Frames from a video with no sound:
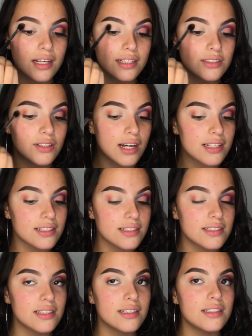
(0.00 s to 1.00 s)
As you guys can
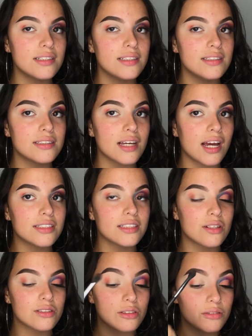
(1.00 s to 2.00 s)
see, these
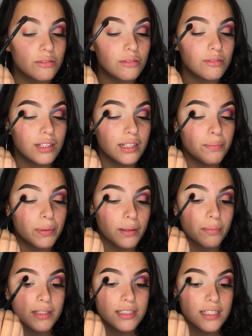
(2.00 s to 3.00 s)
eyeshadows are really
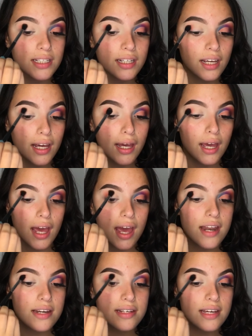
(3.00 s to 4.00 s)
pigmented.
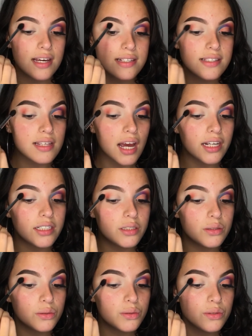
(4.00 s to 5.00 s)
And yes, I
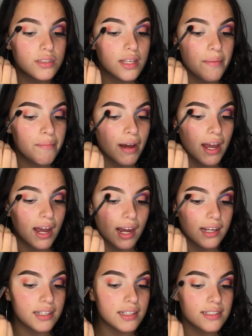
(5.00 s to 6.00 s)
do set my
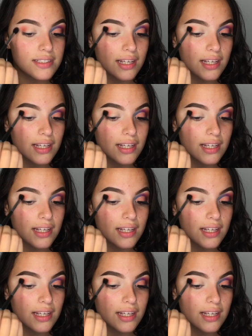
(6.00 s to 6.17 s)
eyelids.